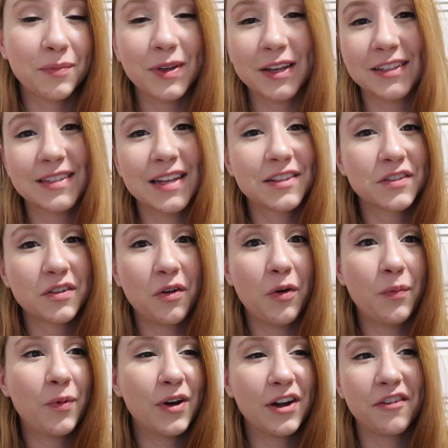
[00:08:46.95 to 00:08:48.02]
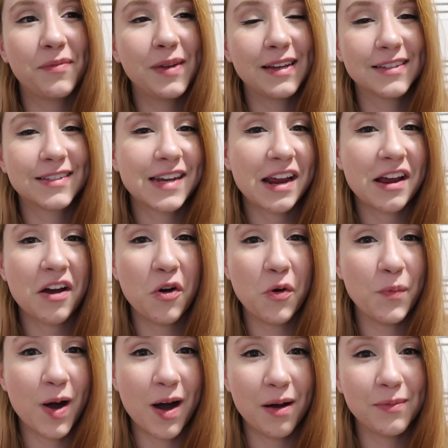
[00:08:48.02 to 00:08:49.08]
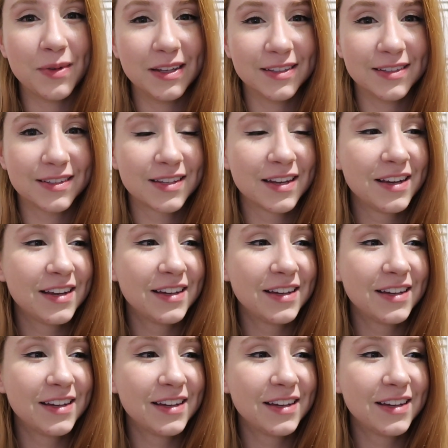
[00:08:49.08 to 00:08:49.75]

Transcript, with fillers: because that's the whole point of being a stay-at-home mom, is